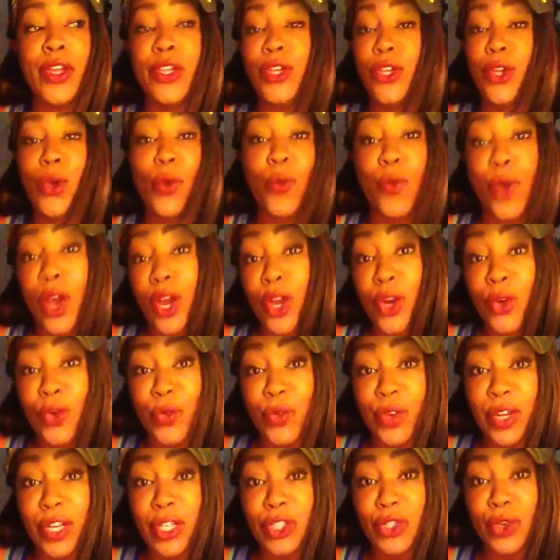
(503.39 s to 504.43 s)
what
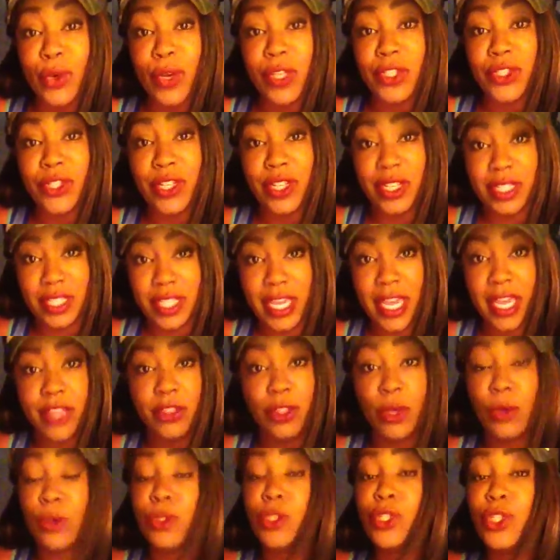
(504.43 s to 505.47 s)
career choice you're going to take.
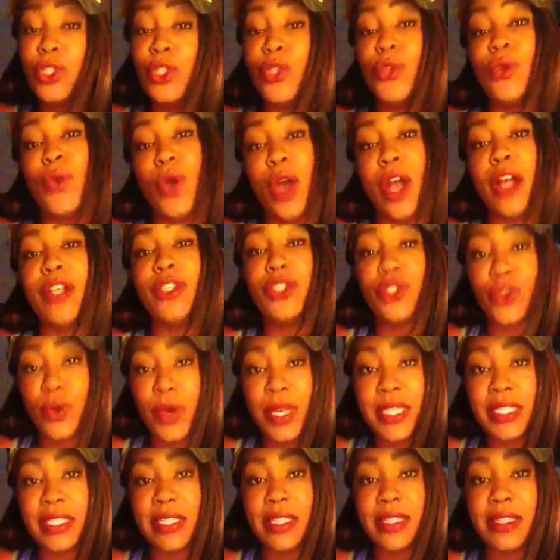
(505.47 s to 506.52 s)
Those two are
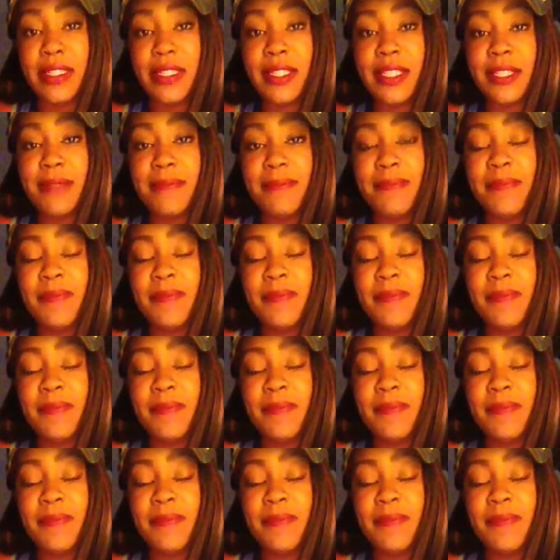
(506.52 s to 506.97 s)
choices.